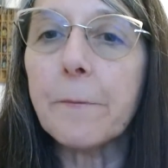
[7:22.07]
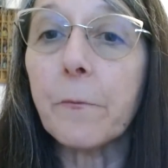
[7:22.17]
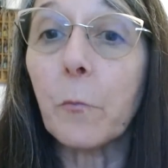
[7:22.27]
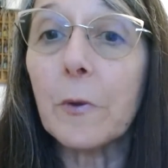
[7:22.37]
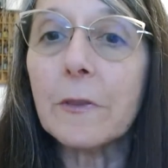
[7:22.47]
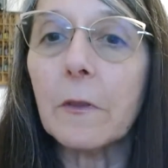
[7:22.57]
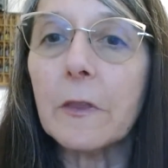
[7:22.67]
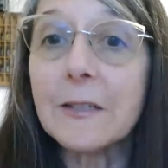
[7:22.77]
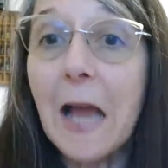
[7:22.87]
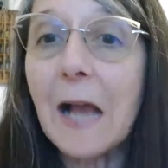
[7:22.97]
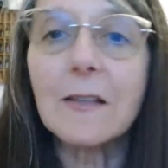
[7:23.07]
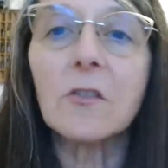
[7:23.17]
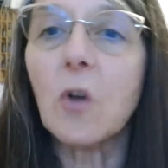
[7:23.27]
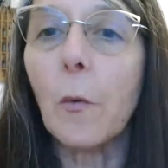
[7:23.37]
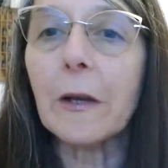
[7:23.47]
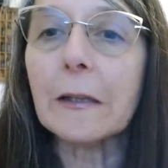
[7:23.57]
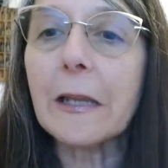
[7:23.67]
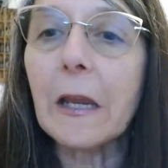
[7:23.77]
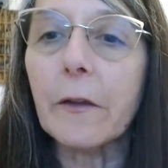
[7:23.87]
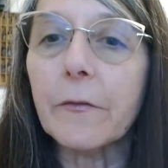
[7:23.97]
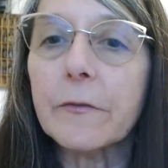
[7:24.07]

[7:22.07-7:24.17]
what the toxins don't want to leave.